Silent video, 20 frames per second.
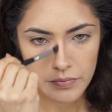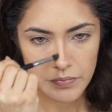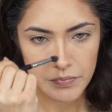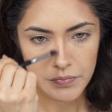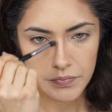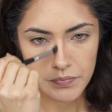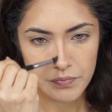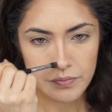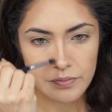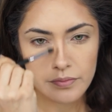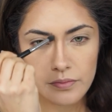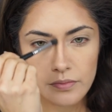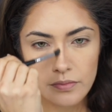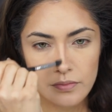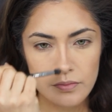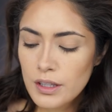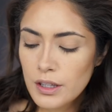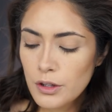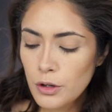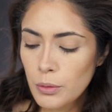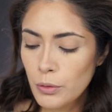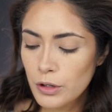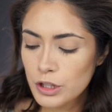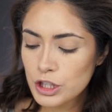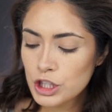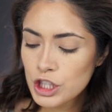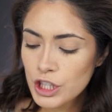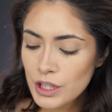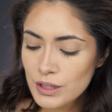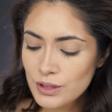And to make everything look a little
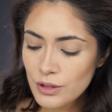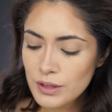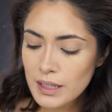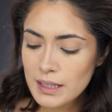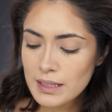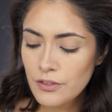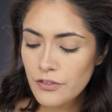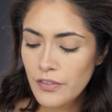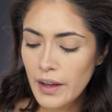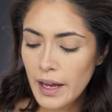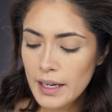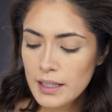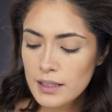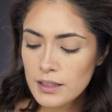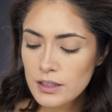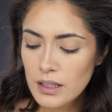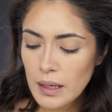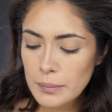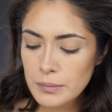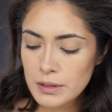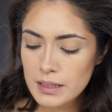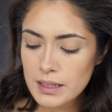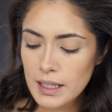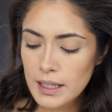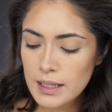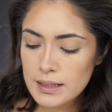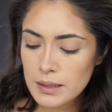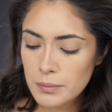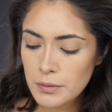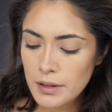more chiseled and defined, I'm just gonna
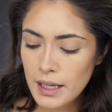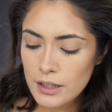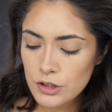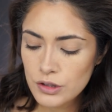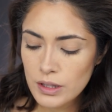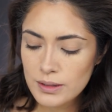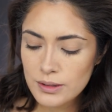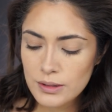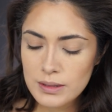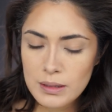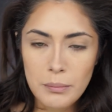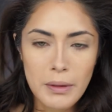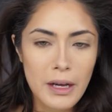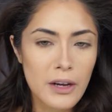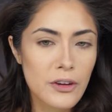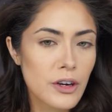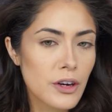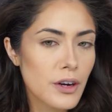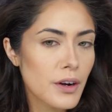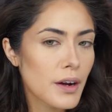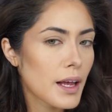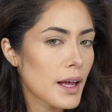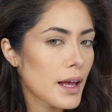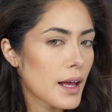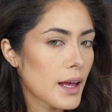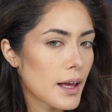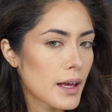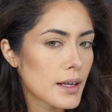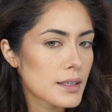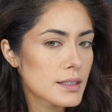take some of that translucent powder
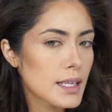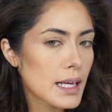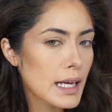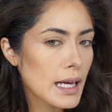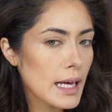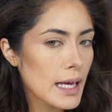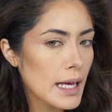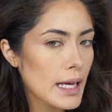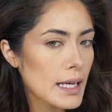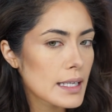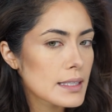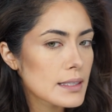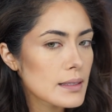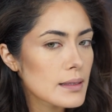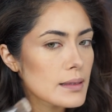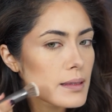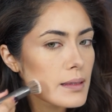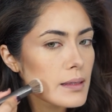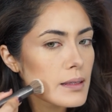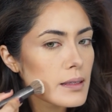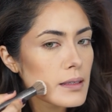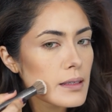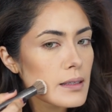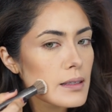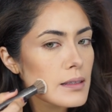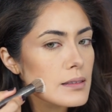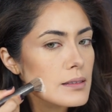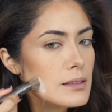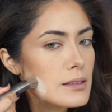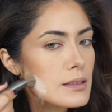and cut the
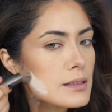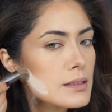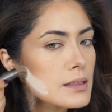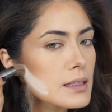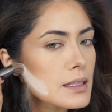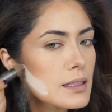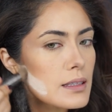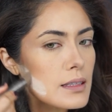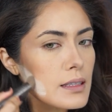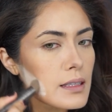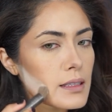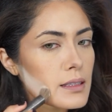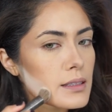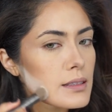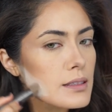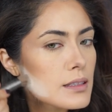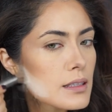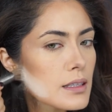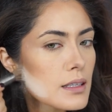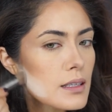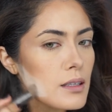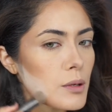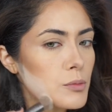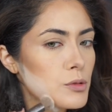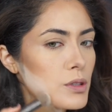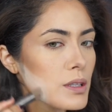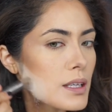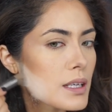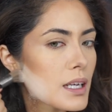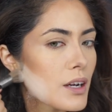cheek just like this. I'm
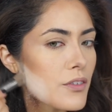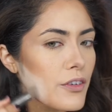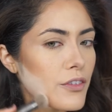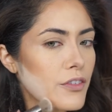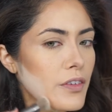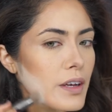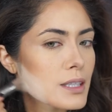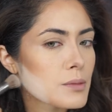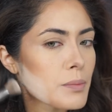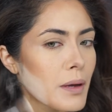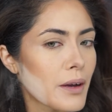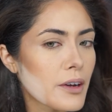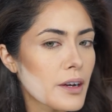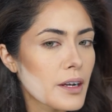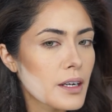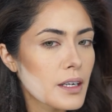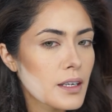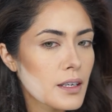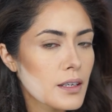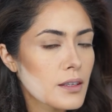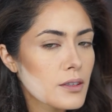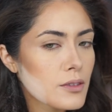using the Cover FX powder.